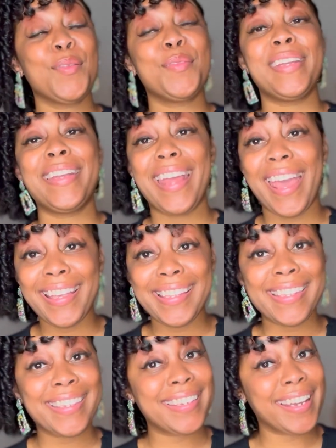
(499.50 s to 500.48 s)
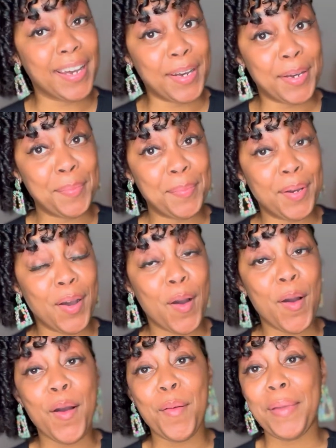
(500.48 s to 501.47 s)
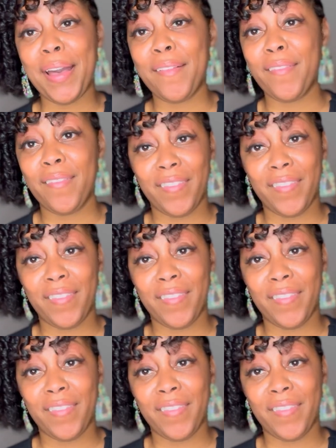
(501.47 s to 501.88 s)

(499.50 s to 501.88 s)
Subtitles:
next up on my